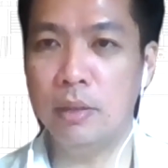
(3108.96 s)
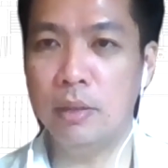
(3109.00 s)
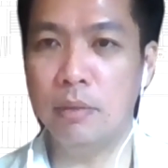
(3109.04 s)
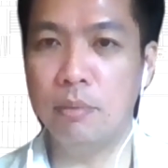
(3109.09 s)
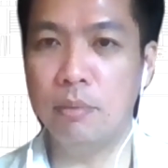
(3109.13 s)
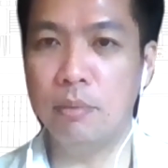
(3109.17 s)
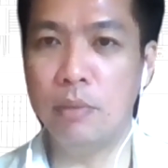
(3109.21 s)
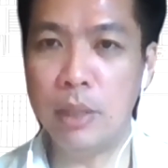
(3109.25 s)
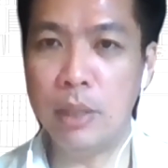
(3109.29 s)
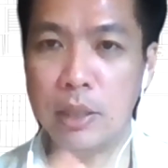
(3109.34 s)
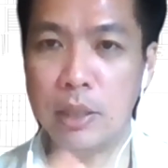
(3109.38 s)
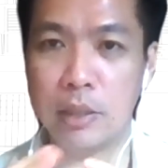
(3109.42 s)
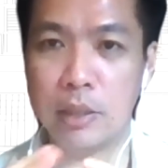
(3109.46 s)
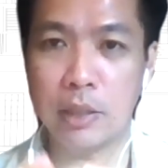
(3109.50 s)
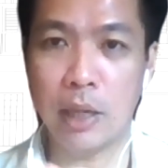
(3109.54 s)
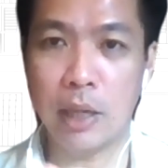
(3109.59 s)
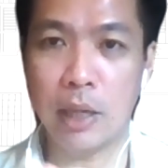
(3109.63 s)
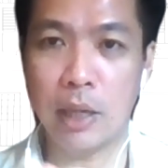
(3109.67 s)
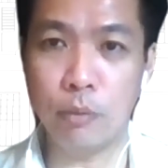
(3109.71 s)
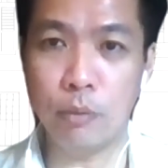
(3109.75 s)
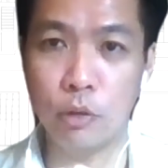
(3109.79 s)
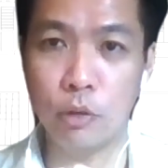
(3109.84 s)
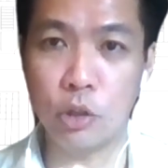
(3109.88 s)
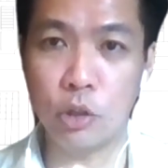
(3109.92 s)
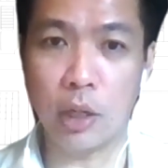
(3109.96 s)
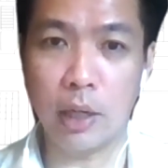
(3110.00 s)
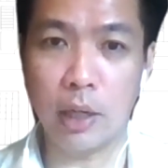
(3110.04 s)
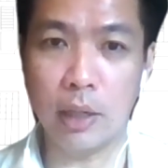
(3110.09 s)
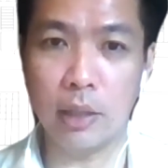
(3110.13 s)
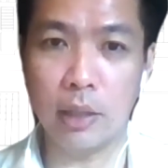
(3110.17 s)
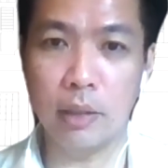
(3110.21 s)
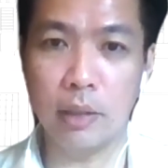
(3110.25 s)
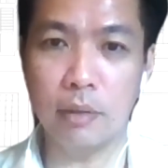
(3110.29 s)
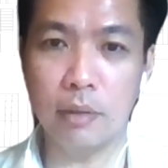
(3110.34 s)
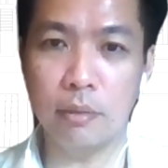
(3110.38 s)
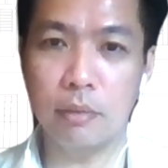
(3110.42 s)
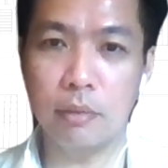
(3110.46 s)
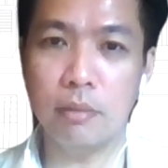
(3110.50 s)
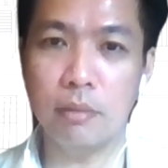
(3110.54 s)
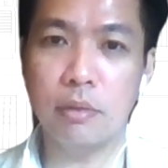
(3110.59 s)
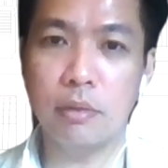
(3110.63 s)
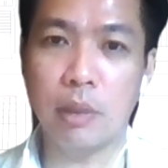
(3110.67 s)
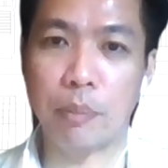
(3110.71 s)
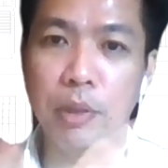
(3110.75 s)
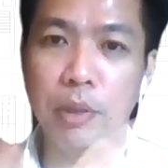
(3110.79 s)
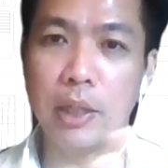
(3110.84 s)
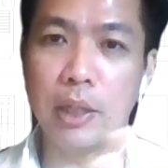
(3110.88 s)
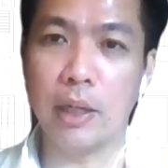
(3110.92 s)
maybe it's time to try
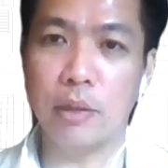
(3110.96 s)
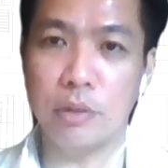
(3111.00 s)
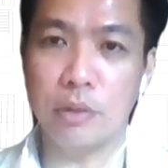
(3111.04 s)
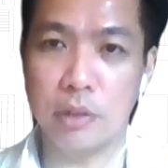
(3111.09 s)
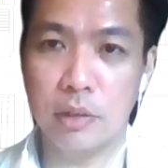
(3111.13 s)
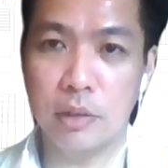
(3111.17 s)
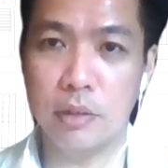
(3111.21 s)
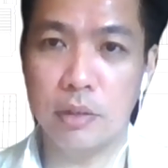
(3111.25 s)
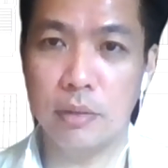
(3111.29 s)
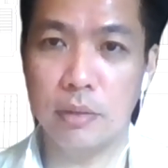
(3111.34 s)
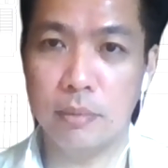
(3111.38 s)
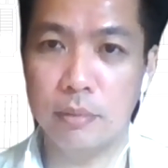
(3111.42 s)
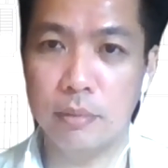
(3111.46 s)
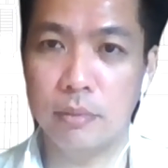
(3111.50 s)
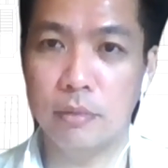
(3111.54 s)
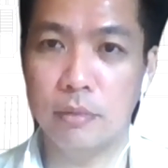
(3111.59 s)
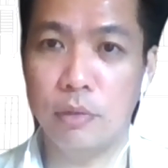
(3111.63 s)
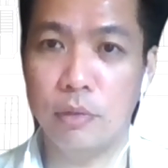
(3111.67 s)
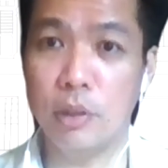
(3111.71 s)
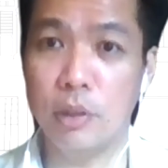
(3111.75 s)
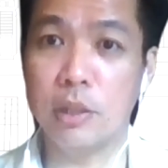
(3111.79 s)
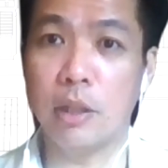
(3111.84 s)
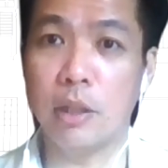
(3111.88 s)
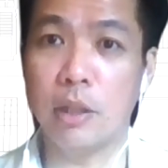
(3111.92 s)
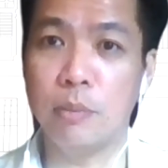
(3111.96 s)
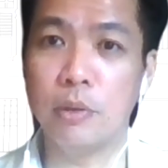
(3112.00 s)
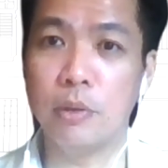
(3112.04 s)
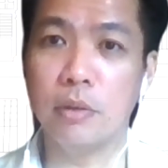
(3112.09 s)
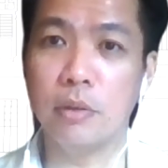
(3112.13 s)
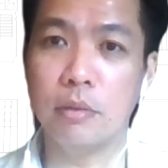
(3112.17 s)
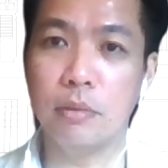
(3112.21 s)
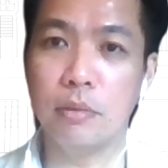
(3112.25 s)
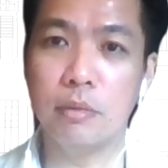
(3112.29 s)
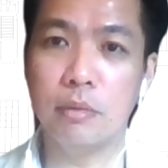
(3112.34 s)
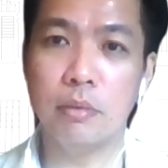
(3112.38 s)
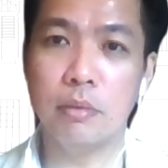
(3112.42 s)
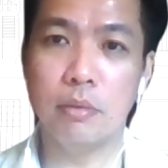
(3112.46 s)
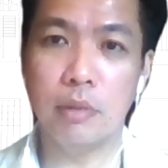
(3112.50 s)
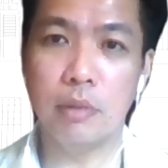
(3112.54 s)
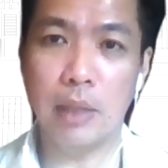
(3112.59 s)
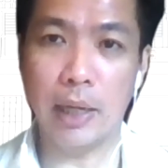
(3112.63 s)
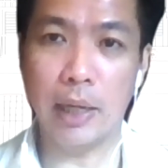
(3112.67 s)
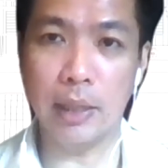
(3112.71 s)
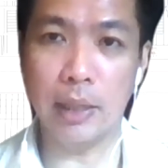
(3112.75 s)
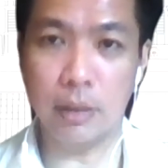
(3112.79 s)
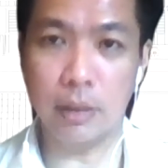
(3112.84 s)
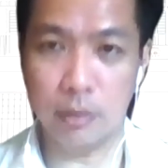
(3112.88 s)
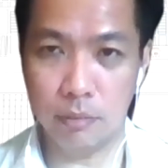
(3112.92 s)
something else. For example,
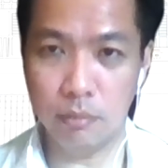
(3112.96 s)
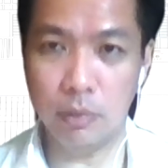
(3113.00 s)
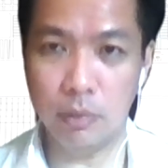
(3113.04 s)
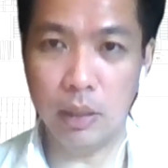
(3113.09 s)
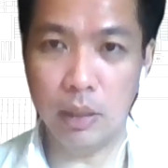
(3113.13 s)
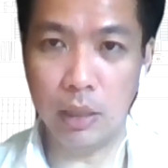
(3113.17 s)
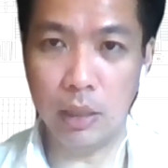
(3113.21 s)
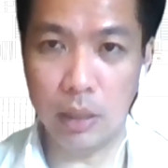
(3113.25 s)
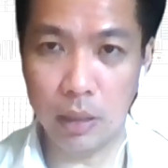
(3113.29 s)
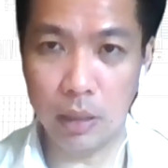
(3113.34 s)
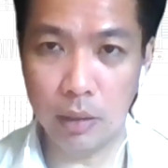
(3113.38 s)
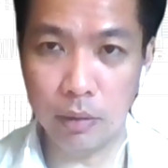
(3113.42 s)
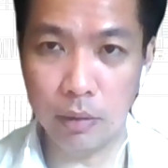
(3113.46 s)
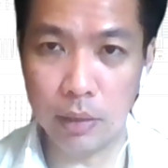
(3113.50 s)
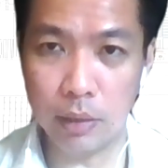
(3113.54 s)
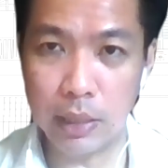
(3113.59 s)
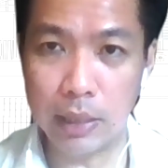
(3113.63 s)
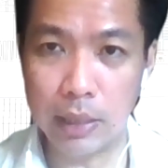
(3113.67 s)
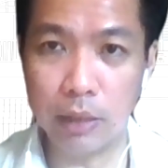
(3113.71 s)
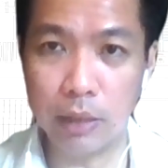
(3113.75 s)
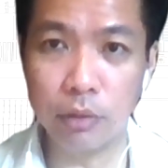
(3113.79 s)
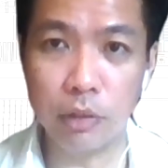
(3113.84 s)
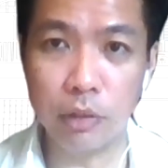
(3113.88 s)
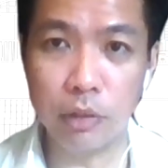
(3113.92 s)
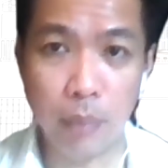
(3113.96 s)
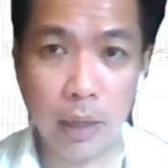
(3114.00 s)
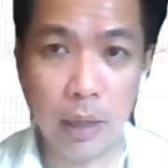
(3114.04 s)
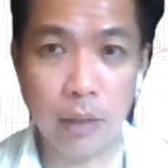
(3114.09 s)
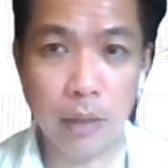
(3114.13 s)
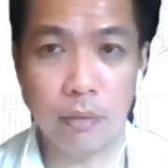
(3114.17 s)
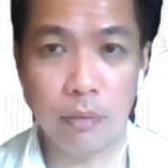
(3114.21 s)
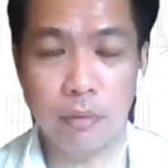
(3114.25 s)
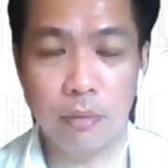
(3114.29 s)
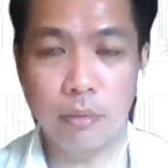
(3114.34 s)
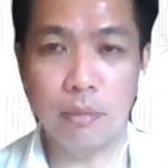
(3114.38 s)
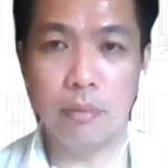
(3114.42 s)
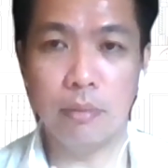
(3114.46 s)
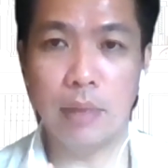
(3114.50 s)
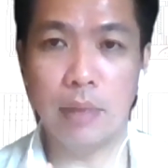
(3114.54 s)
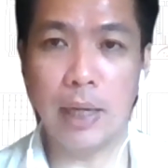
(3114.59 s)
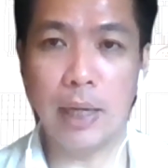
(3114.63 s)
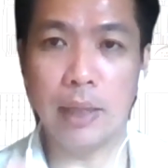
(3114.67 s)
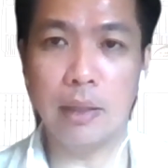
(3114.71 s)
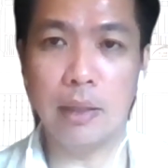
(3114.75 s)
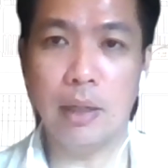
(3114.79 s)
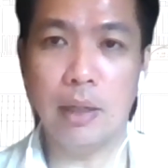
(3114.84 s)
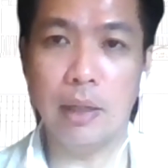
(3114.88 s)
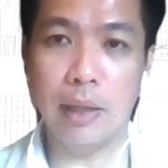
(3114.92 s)
like a legal demand,
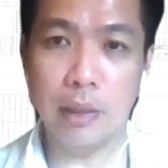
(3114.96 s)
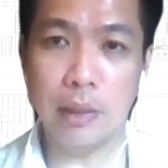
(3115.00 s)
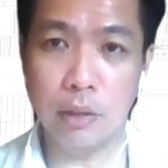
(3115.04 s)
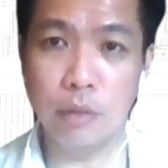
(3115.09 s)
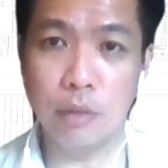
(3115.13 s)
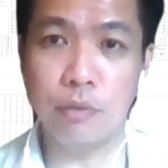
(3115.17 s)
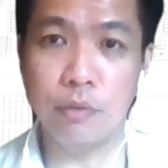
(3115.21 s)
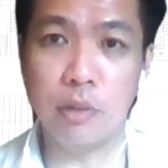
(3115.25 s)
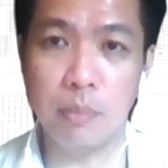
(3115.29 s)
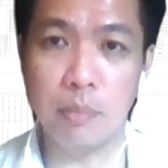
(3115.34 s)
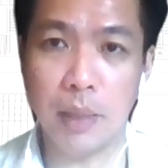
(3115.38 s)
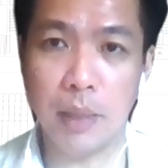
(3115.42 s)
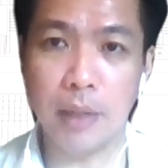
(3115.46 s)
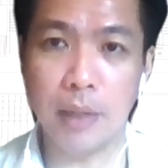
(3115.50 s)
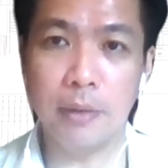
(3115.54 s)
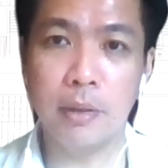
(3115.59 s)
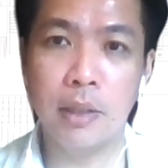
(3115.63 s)
like a letter of demand.